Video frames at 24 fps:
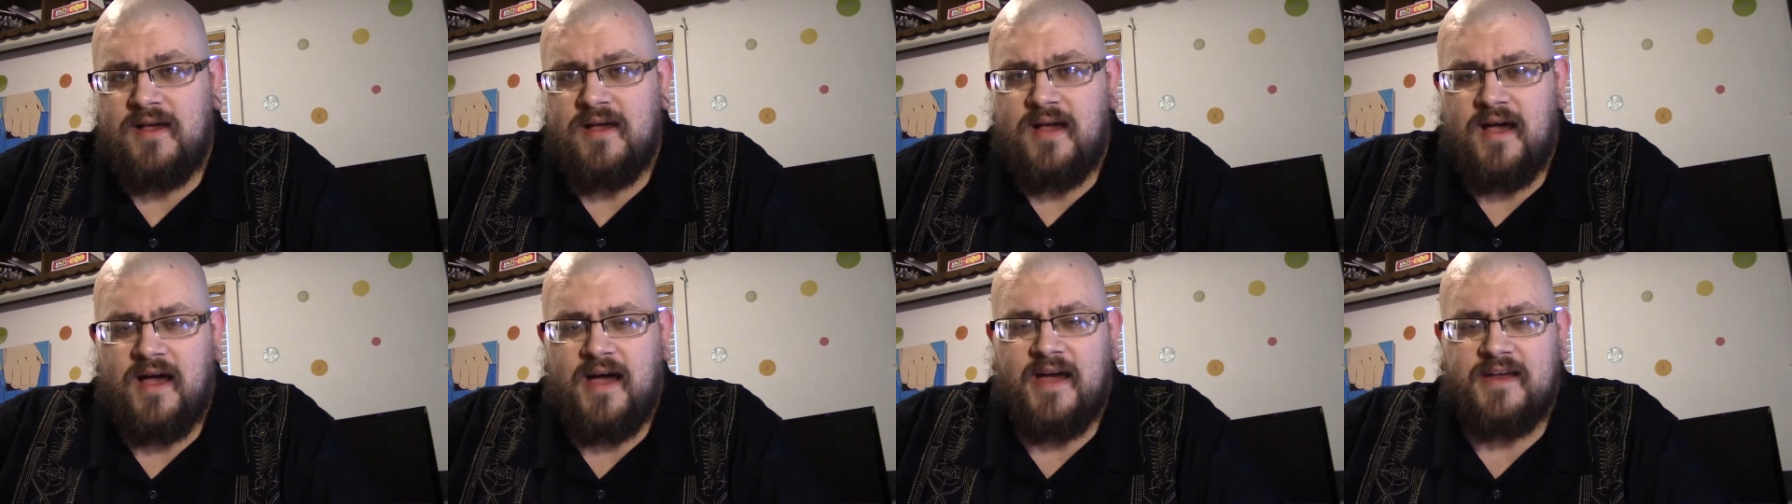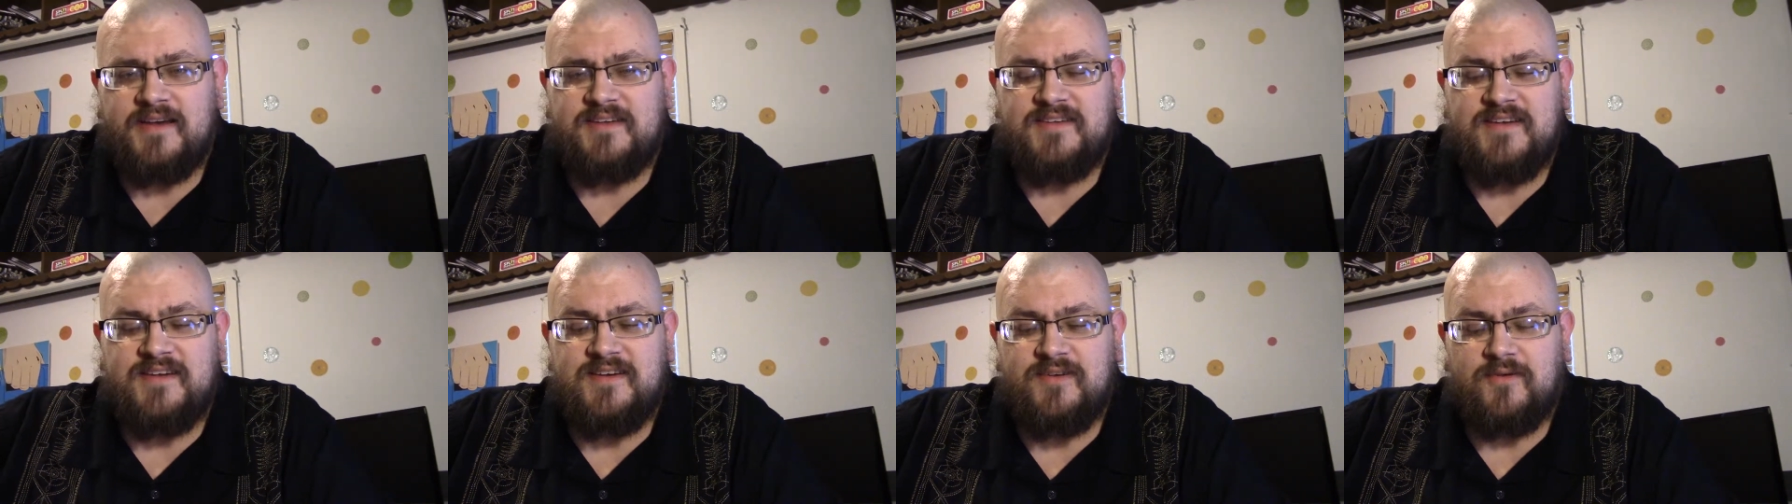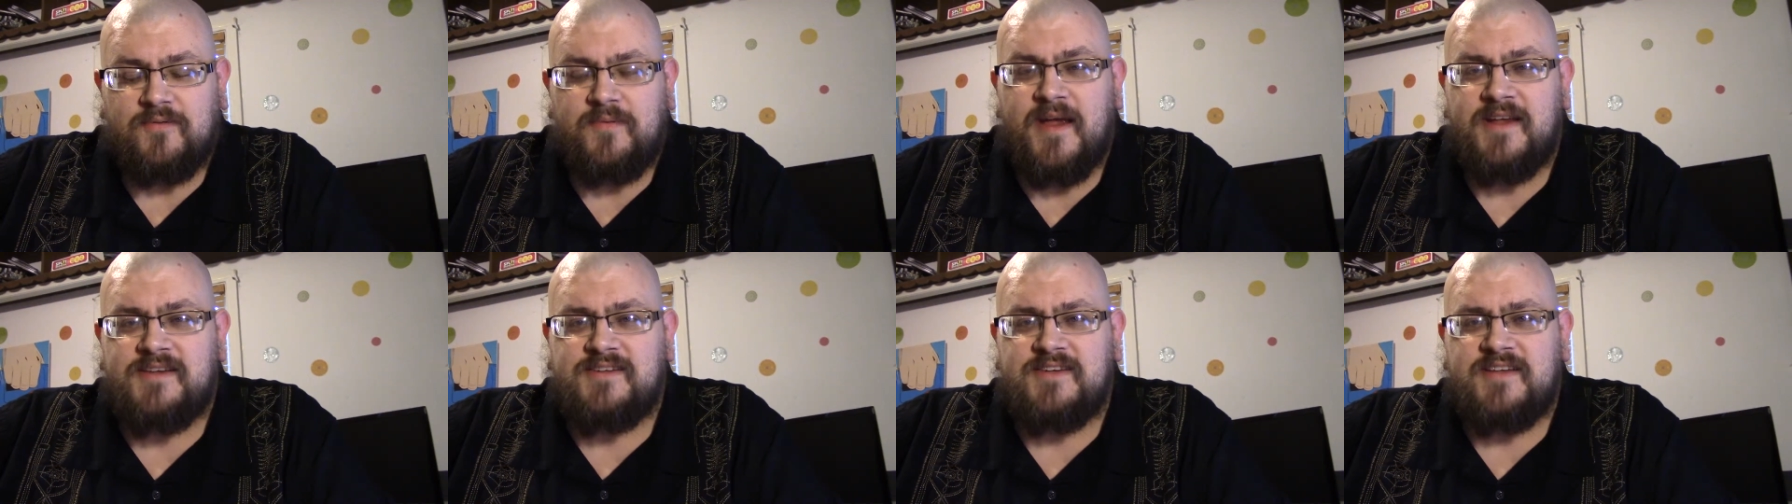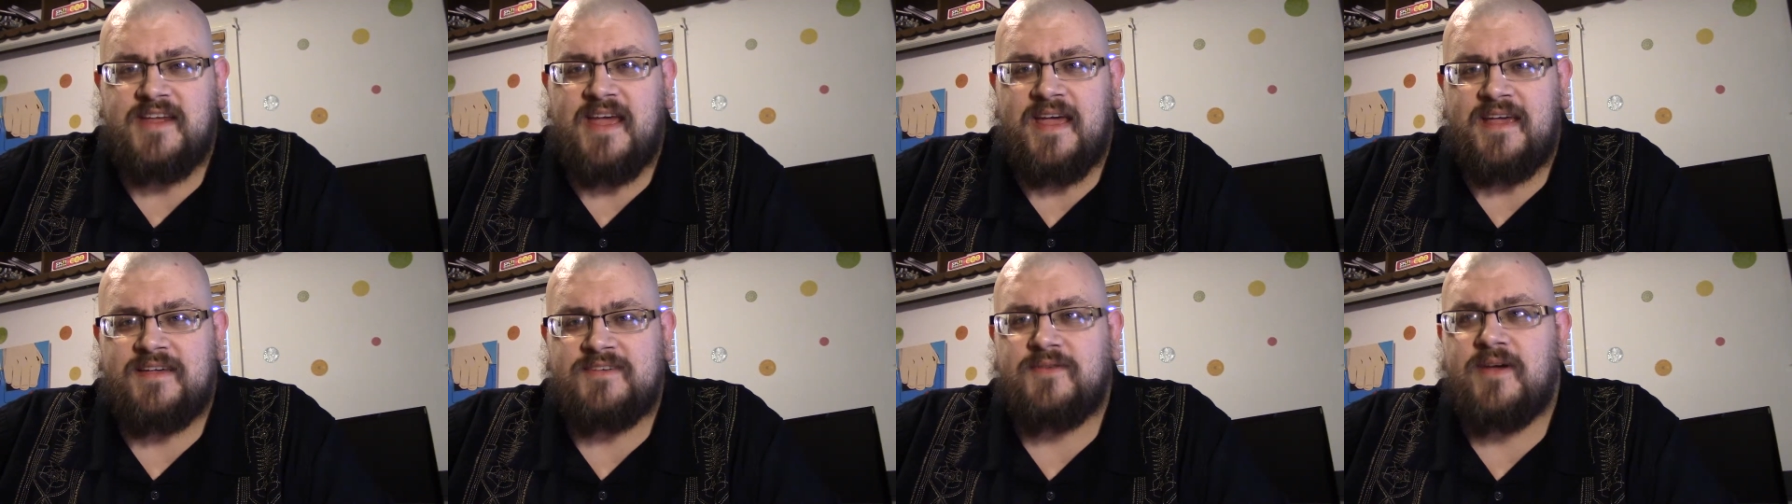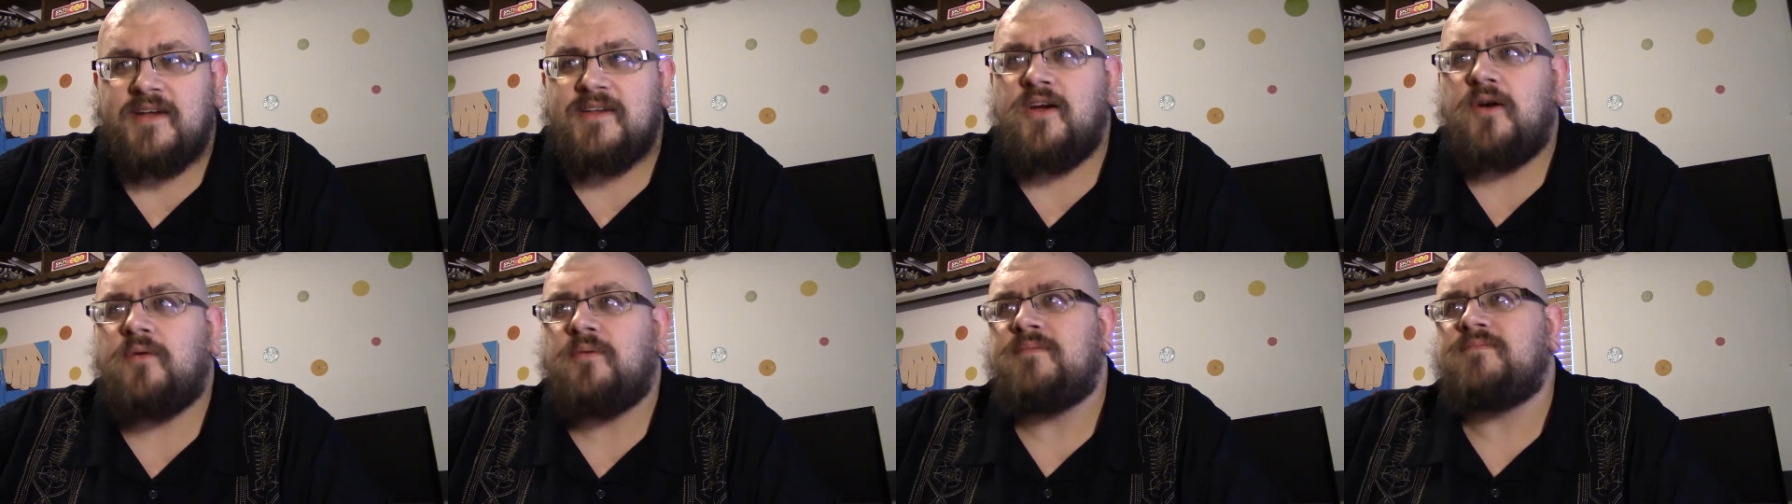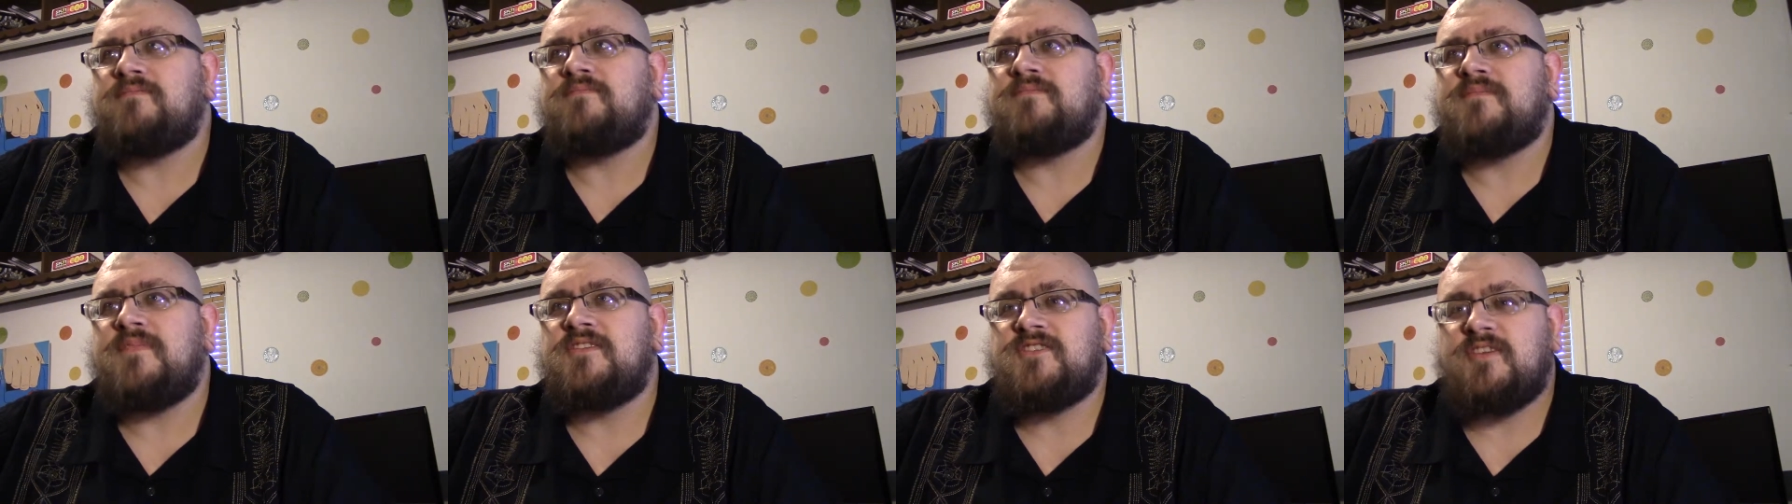I just need to arrange a day so I know
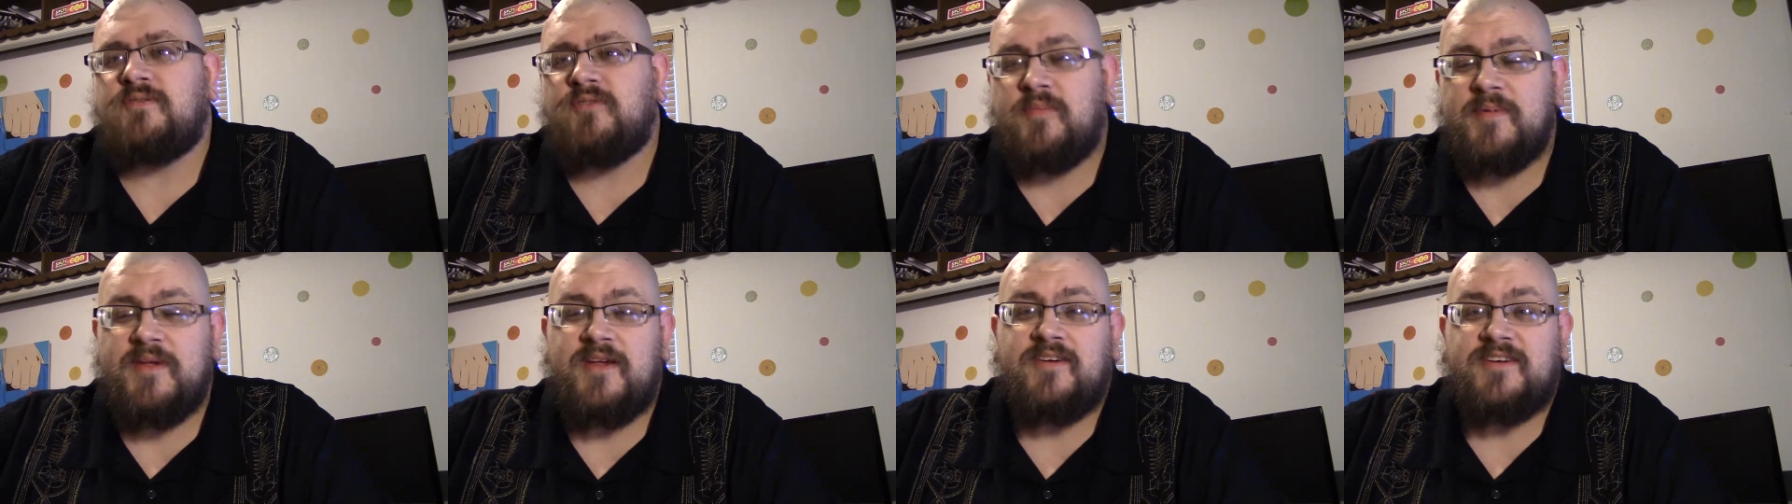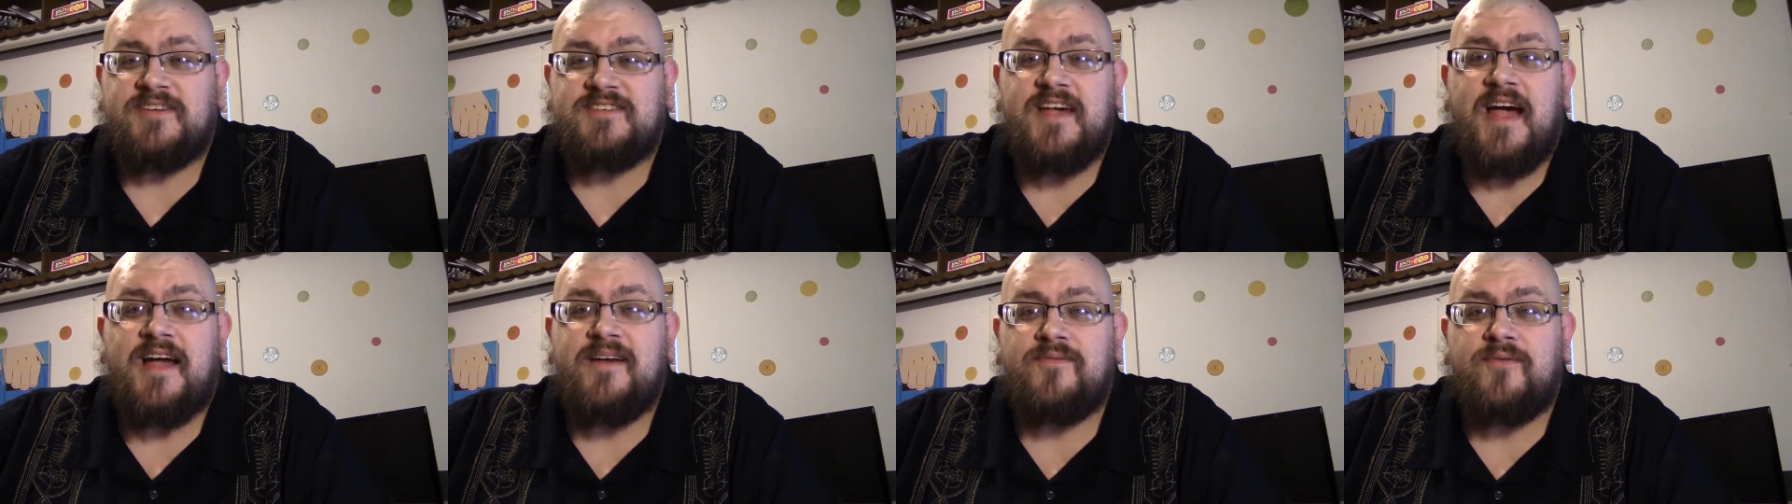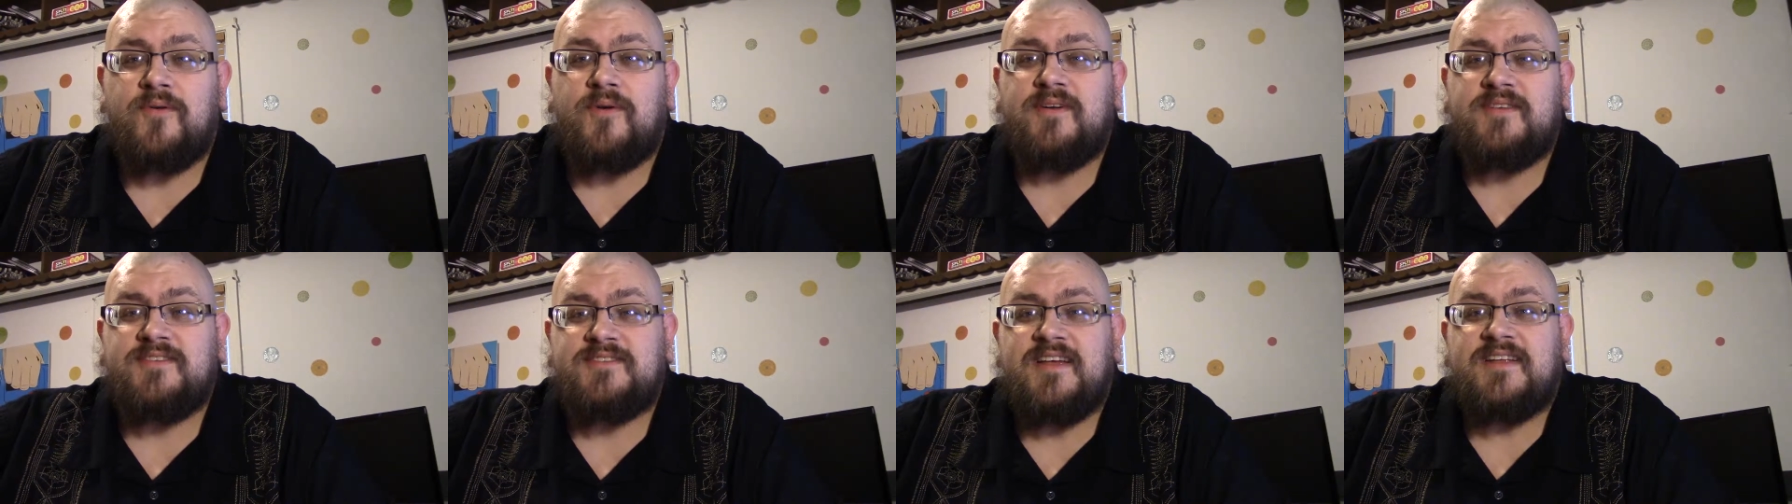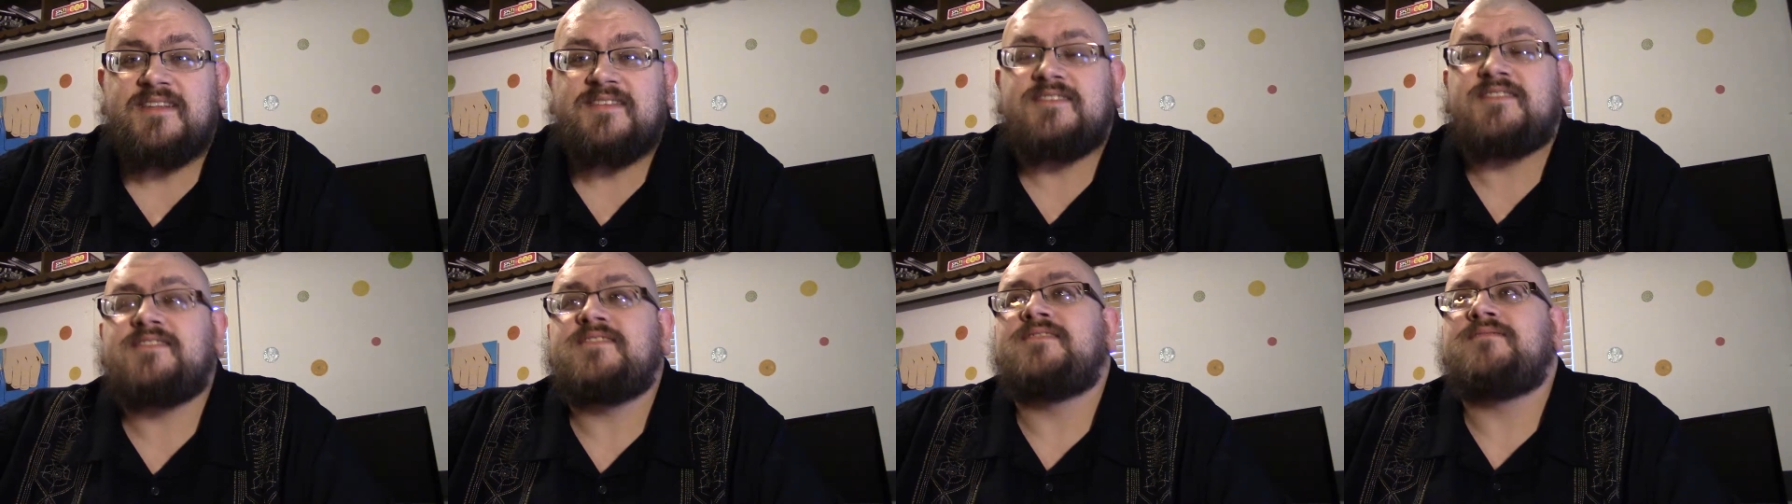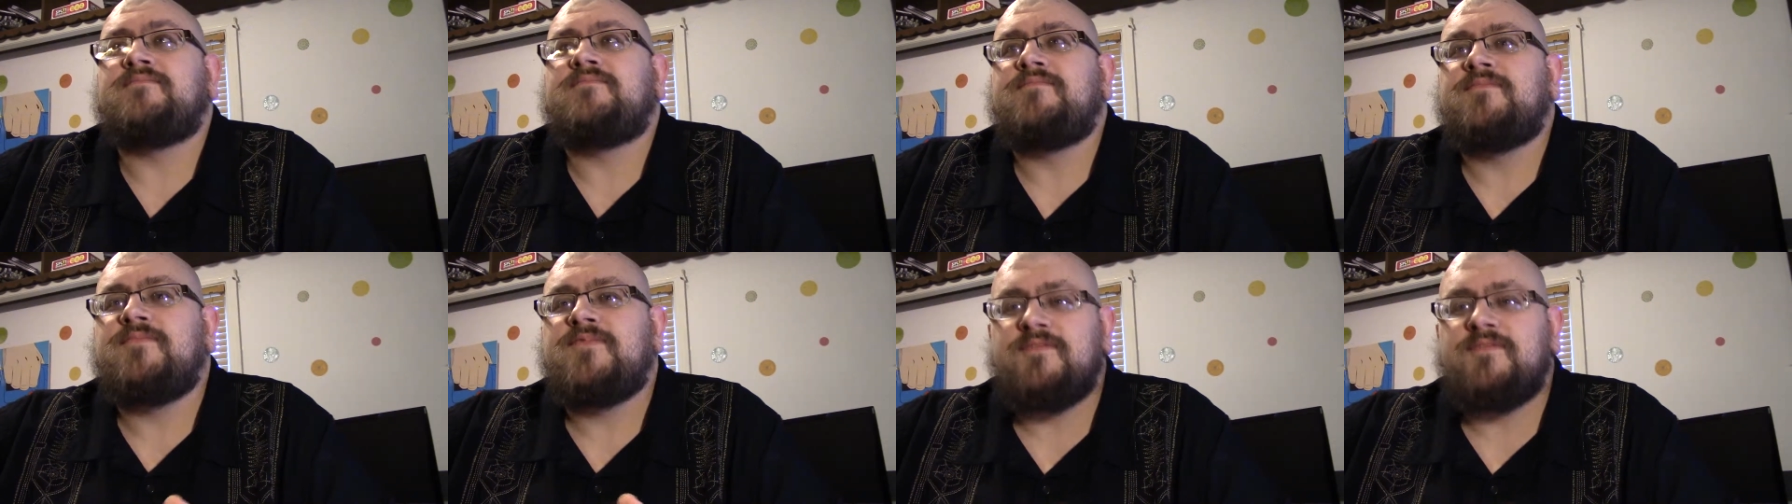someone will be here to sign for it, since